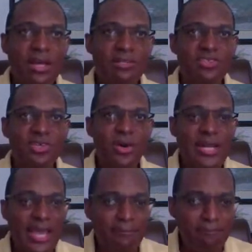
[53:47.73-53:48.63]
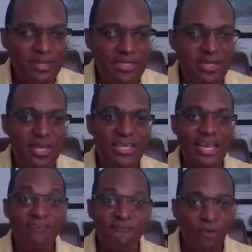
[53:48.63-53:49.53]
And so an MP
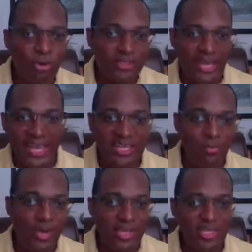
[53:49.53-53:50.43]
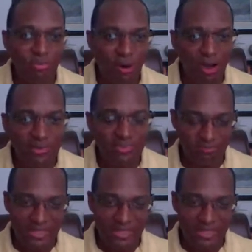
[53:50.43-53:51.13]
can vote any way he wants